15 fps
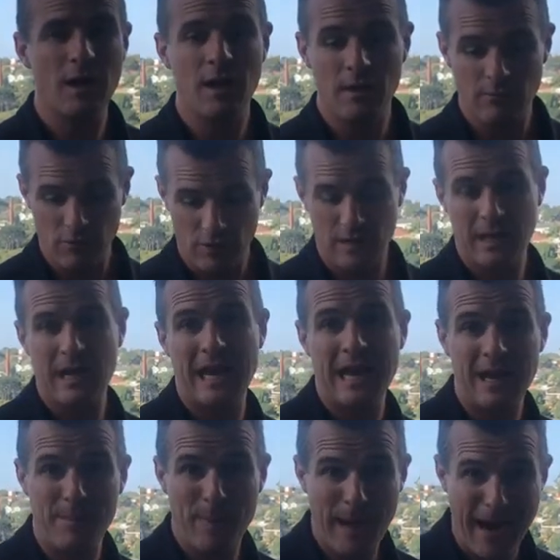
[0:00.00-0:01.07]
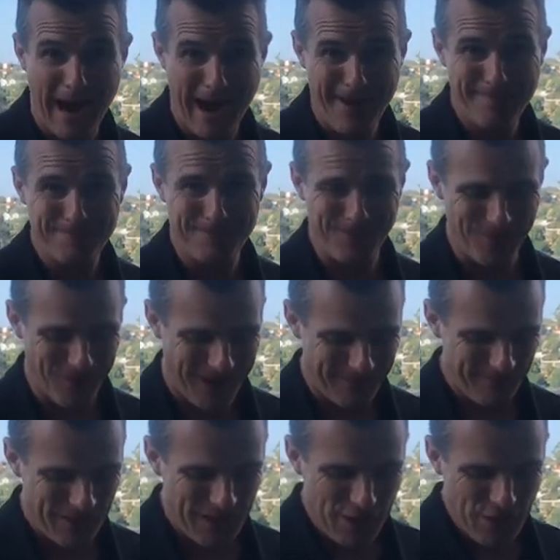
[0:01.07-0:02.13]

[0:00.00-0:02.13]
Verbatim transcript: I'm gonna not allow the bar, all right?